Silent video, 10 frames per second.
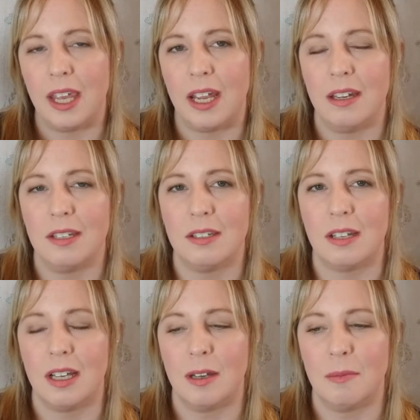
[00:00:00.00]
there
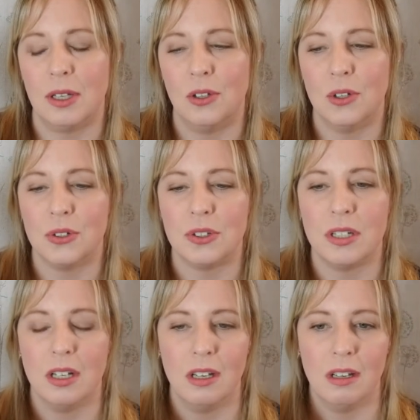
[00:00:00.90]
is um, a lot